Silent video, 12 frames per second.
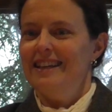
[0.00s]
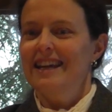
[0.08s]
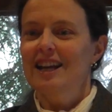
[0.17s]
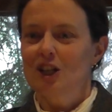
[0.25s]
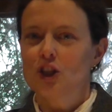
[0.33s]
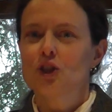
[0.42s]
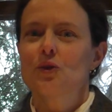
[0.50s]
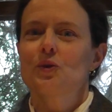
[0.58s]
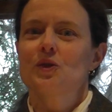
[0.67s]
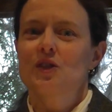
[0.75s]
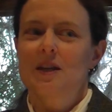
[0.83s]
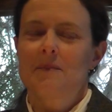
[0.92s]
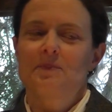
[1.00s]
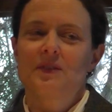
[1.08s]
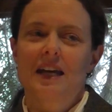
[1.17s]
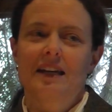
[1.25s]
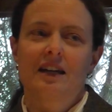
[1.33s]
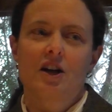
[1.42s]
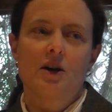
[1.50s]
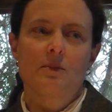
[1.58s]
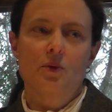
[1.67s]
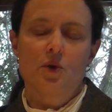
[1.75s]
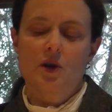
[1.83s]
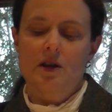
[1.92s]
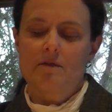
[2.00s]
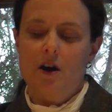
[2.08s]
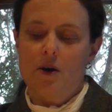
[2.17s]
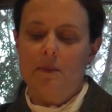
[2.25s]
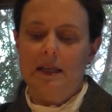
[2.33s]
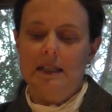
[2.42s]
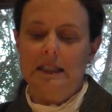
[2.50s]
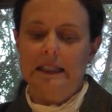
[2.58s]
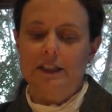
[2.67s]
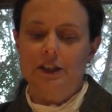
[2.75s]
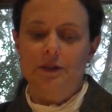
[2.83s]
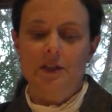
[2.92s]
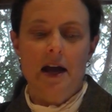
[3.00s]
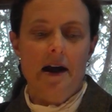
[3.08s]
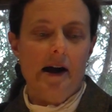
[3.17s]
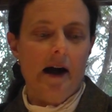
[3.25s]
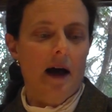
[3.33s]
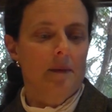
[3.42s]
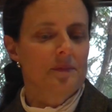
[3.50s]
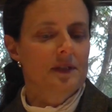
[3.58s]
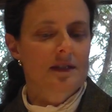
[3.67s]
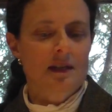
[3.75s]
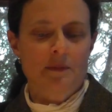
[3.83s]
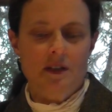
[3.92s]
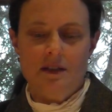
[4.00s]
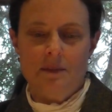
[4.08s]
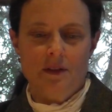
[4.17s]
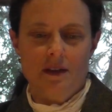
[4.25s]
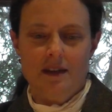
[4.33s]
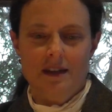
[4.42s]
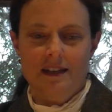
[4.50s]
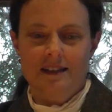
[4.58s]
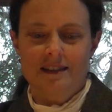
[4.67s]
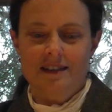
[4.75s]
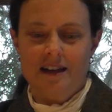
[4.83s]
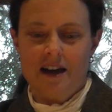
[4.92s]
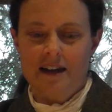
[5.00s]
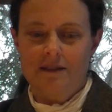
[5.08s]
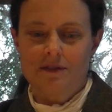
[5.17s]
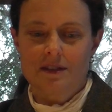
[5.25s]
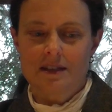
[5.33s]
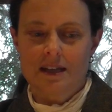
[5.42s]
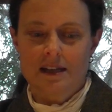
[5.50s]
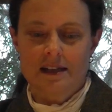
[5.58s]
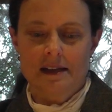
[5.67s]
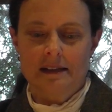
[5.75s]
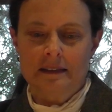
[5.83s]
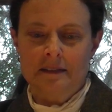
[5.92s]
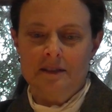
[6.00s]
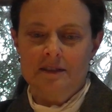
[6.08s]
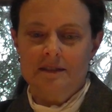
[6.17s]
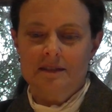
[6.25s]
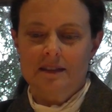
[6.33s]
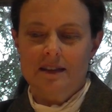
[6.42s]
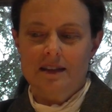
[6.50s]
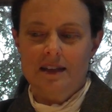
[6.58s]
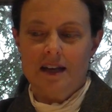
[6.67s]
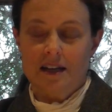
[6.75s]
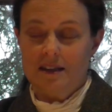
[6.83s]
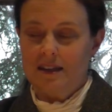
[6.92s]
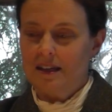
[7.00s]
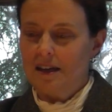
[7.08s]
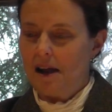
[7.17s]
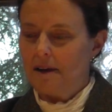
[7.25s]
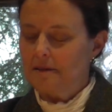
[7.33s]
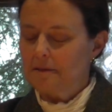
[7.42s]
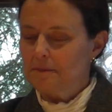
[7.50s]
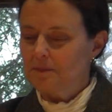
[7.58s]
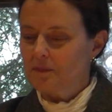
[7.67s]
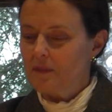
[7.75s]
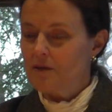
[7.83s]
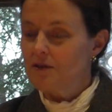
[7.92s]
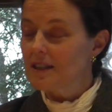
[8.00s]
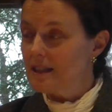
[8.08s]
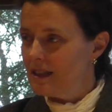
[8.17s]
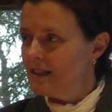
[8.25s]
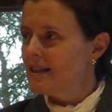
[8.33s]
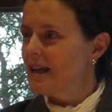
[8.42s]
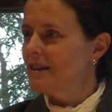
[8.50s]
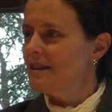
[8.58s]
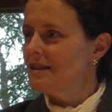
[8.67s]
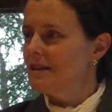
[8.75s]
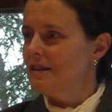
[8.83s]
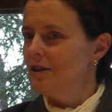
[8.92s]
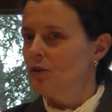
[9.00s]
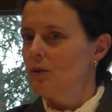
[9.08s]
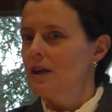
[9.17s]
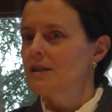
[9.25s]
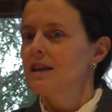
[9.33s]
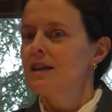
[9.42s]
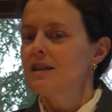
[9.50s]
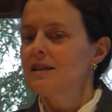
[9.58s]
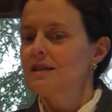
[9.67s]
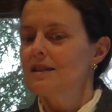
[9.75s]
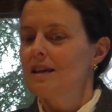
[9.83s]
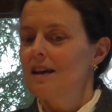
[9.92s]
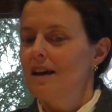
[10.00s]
includes taking on board environmental issues. Some of the things that I have seen that I think facilitate this in the US is